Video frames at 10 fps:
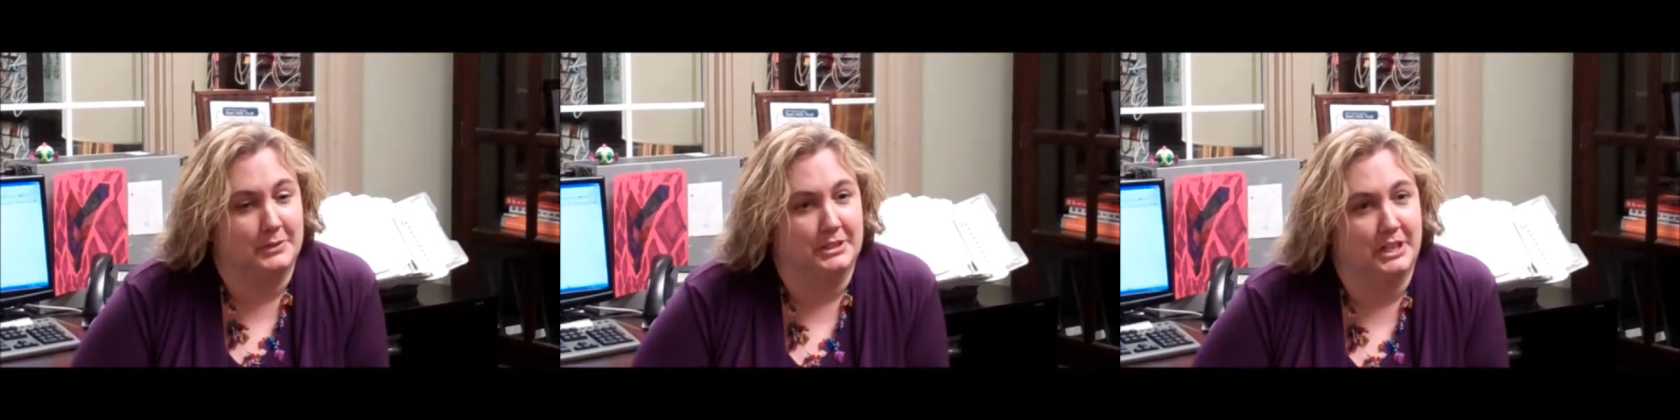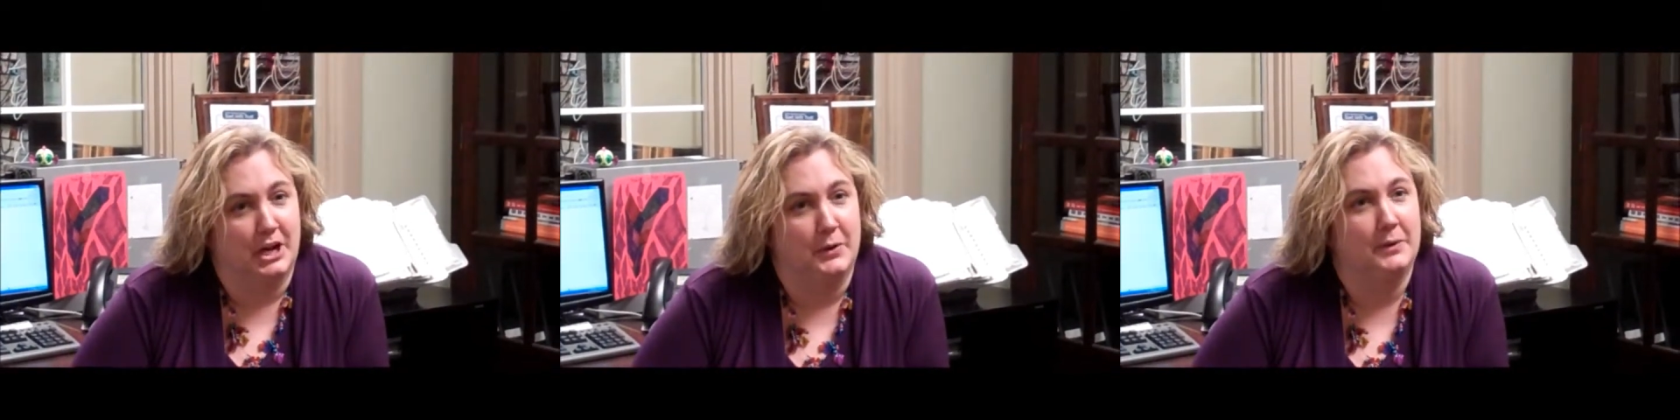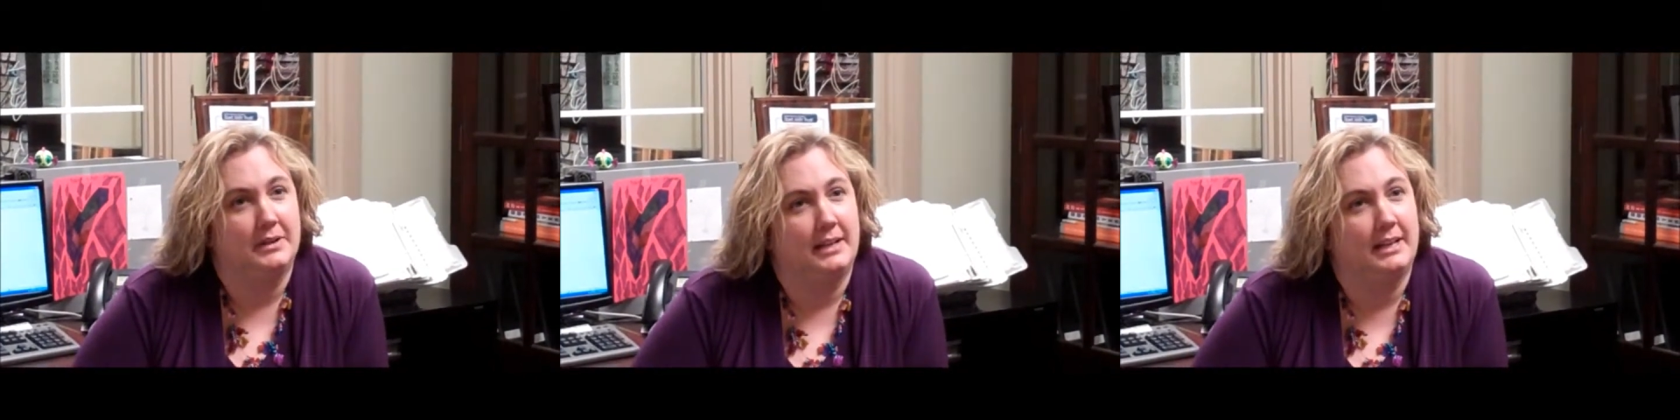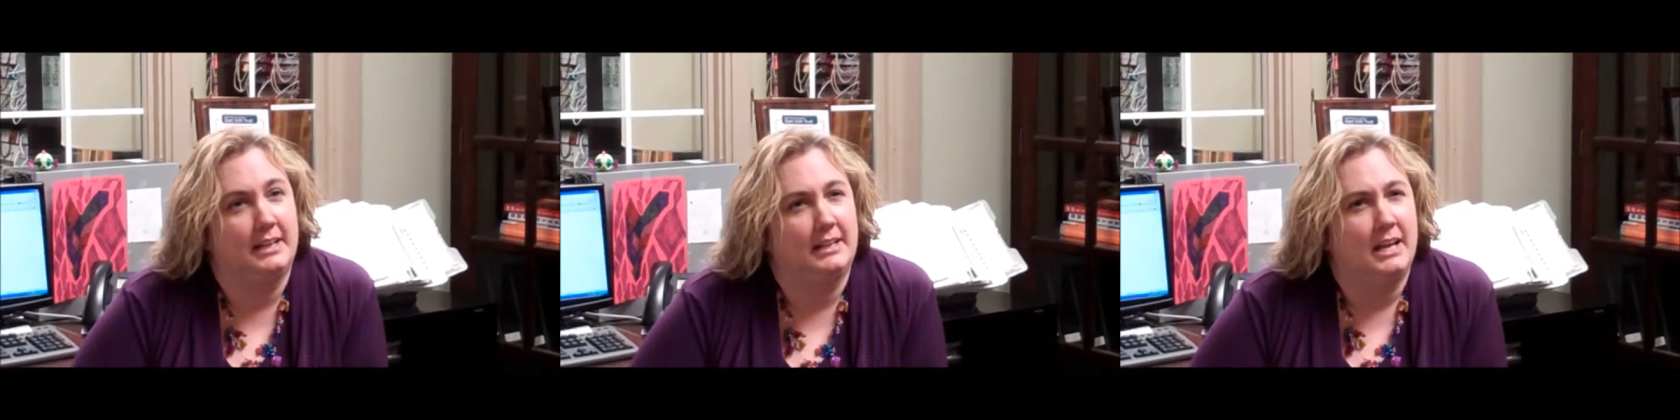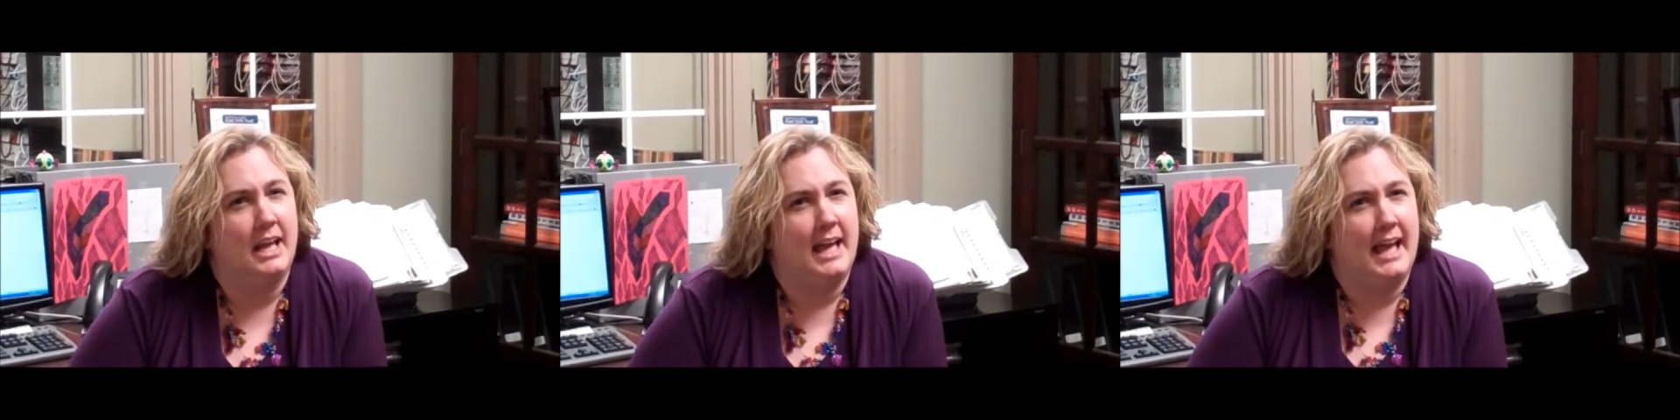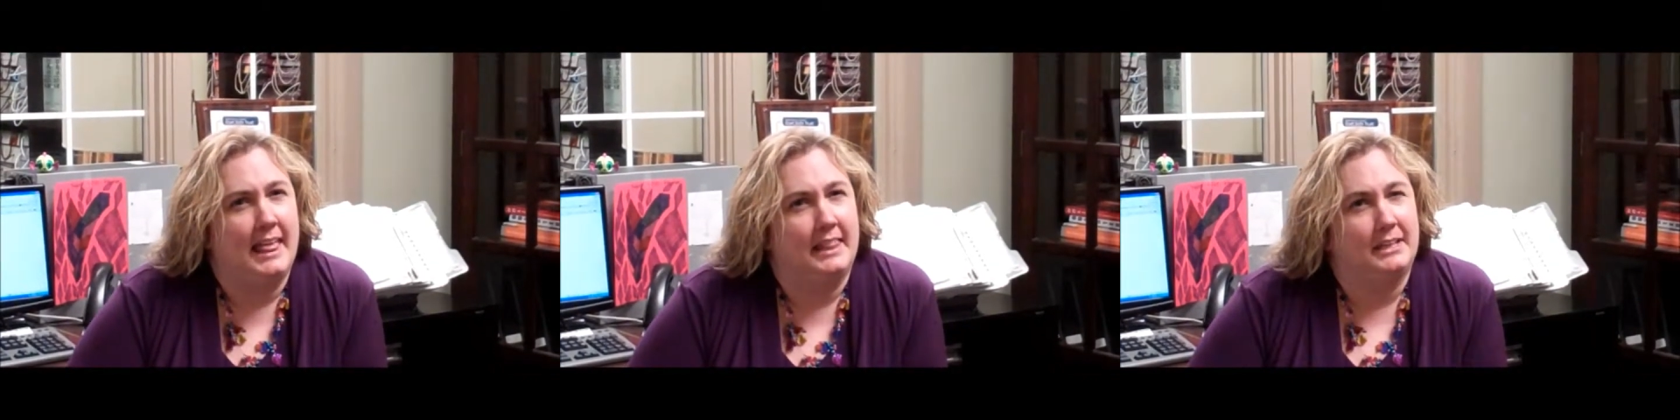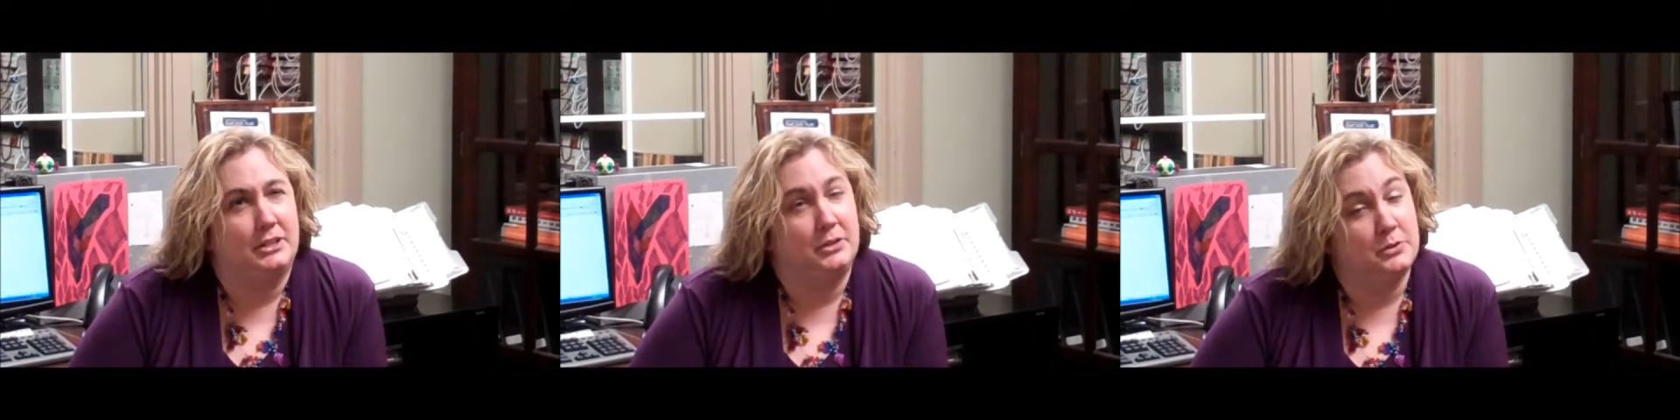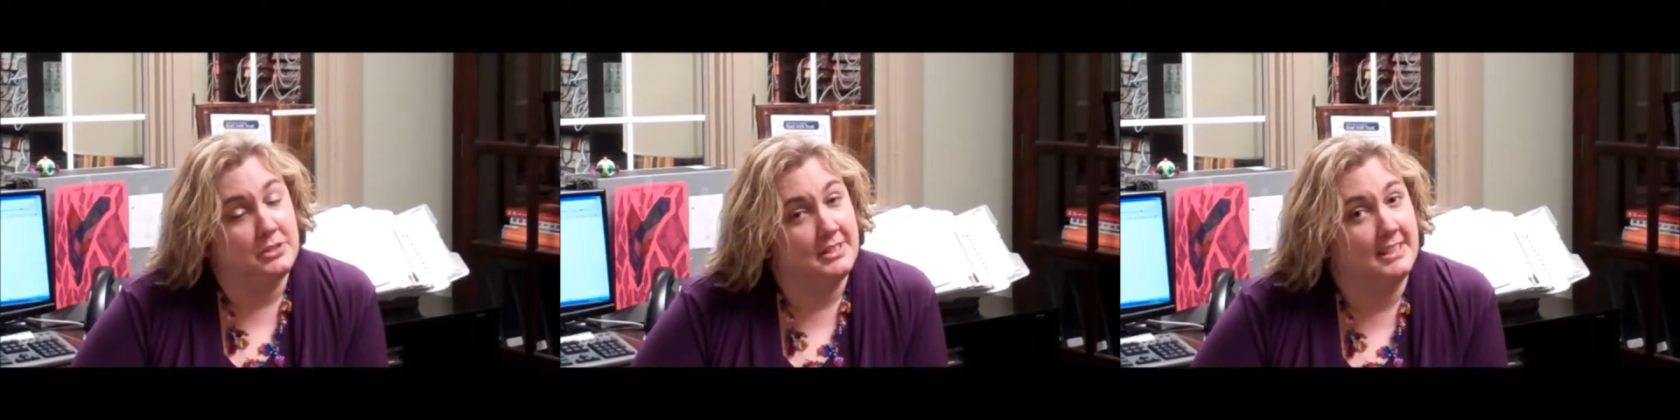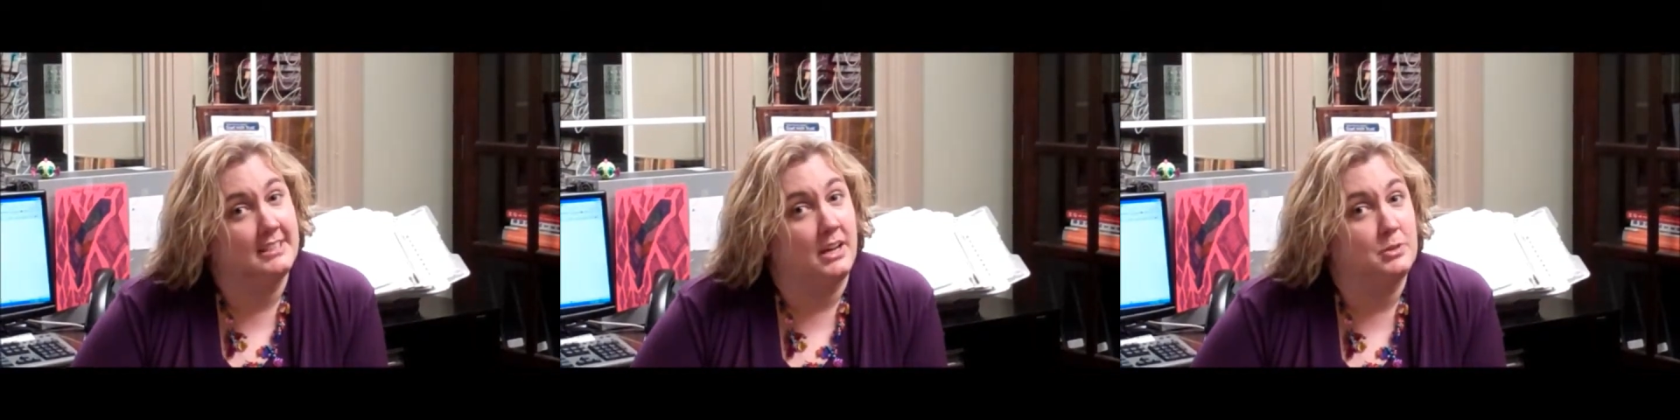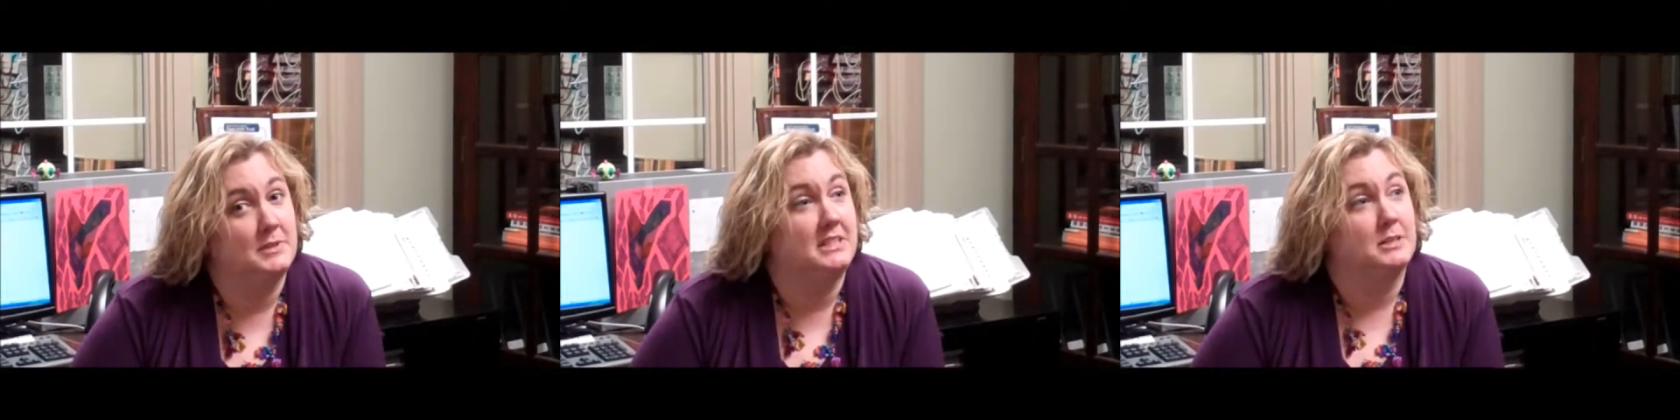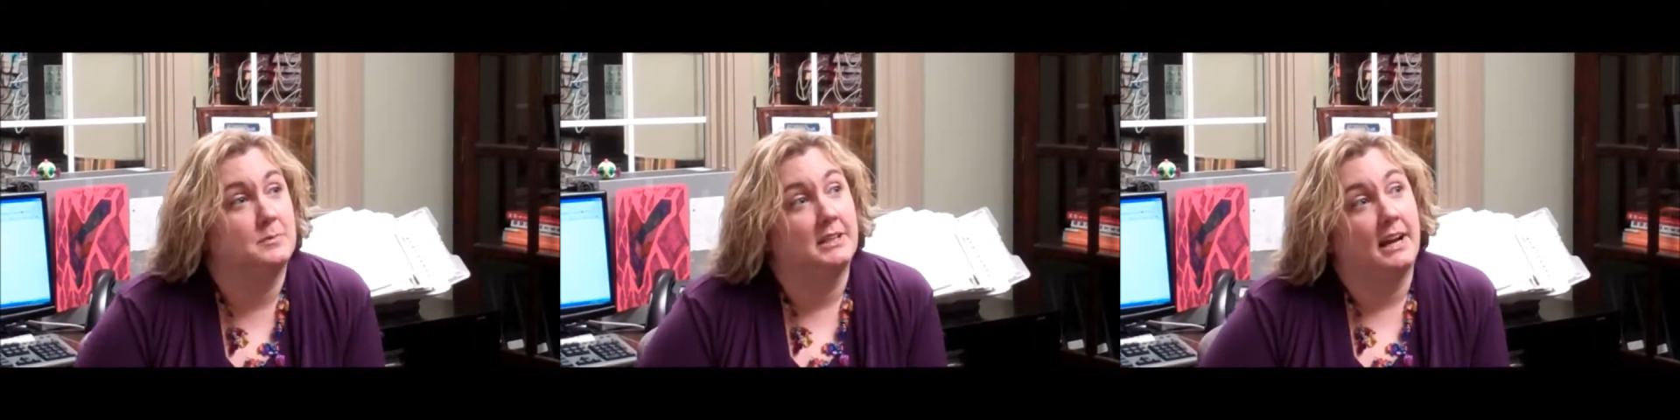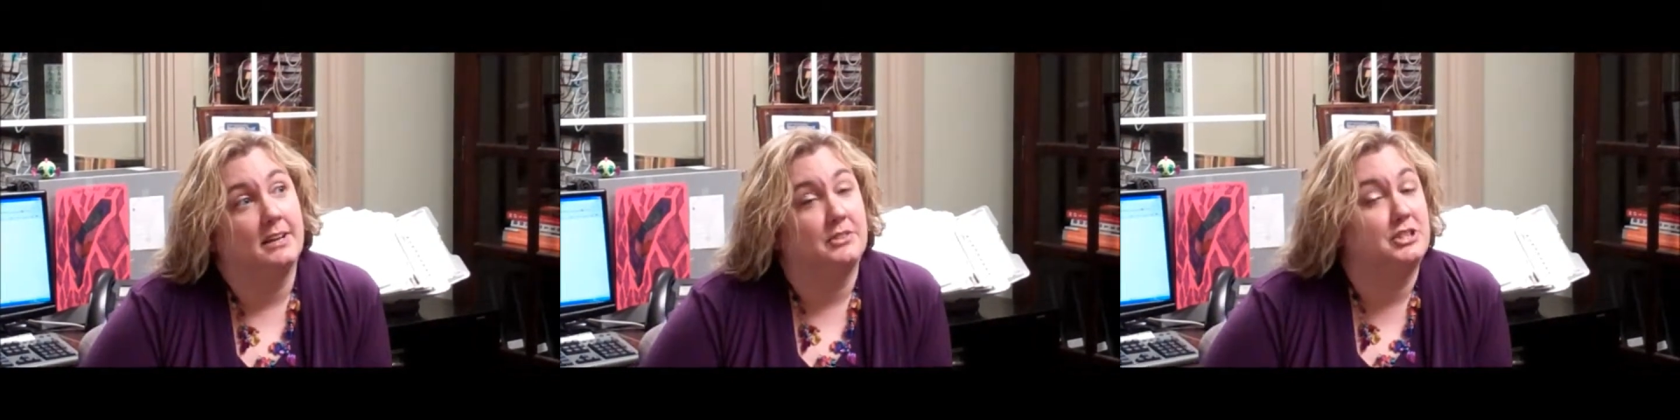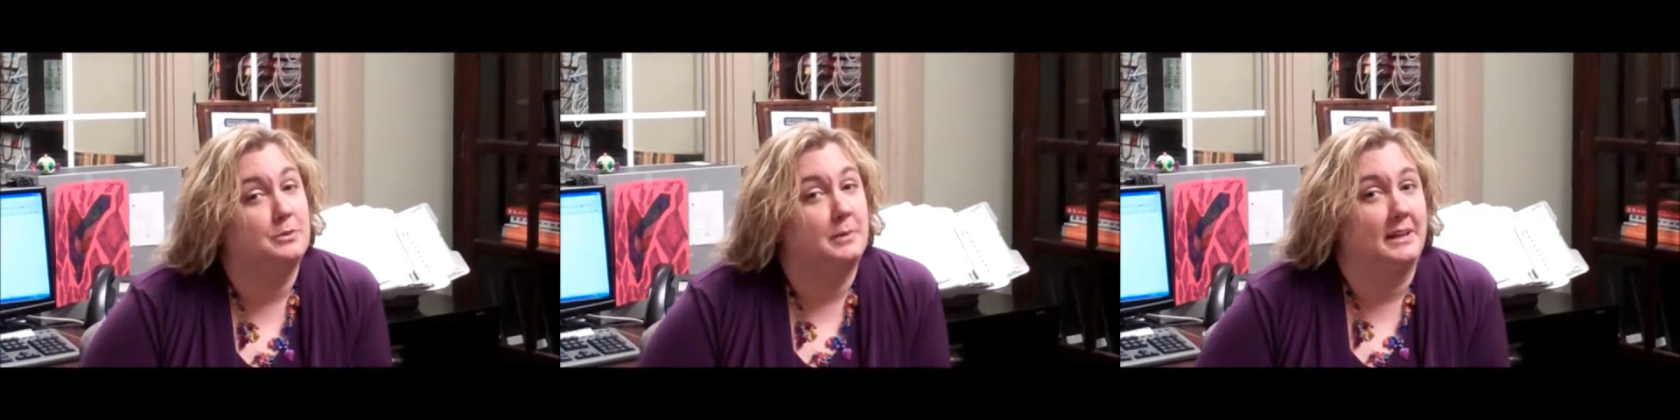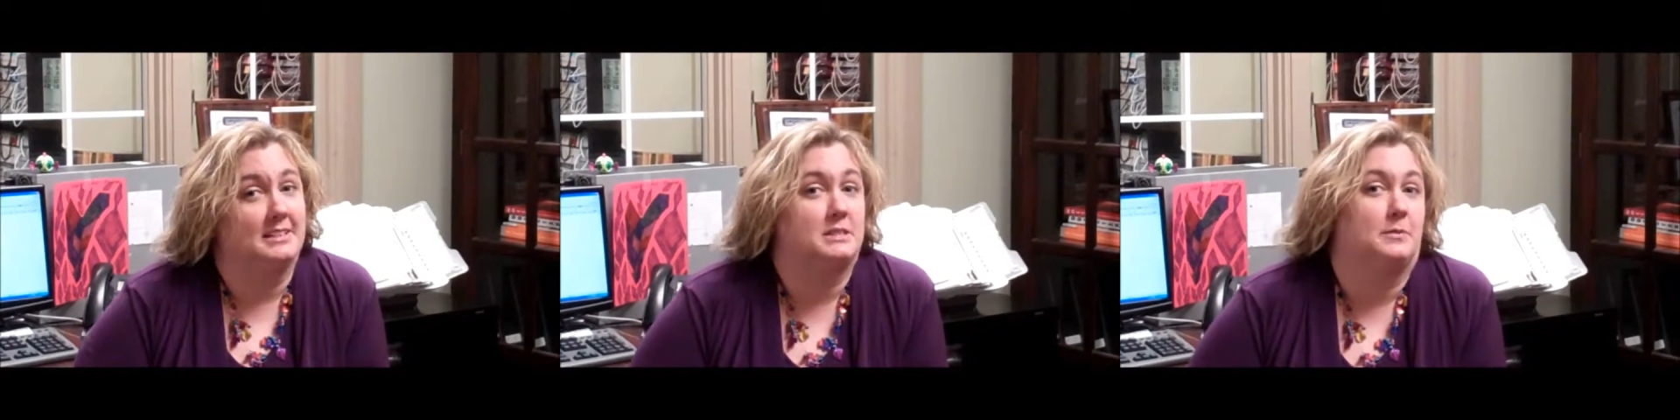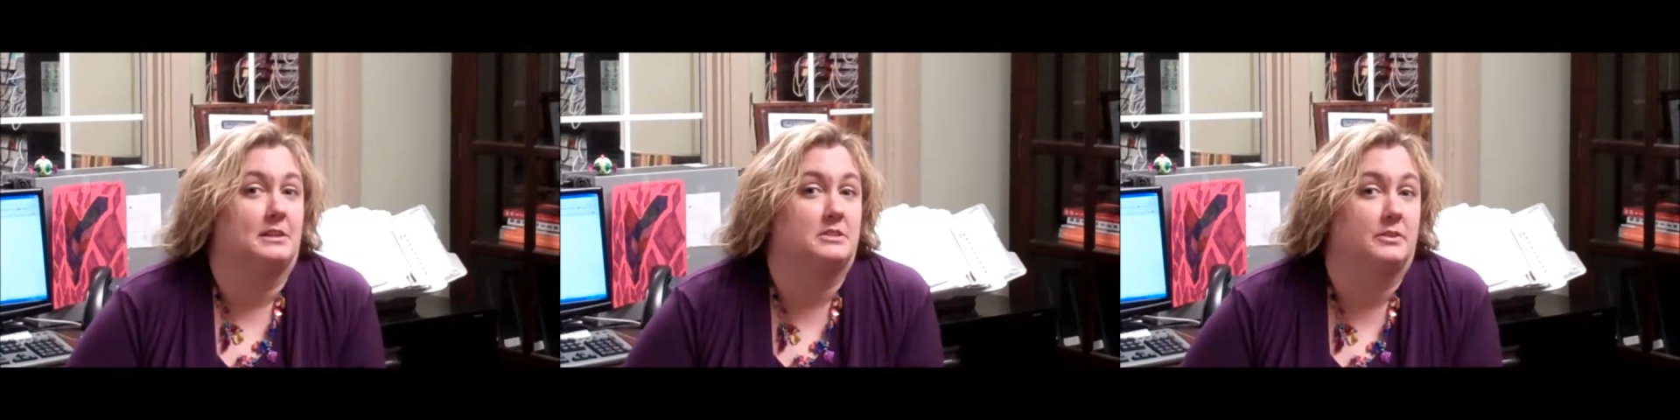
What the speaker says: a go. And usually the acknowledgement tells me kind of a shipping estimate.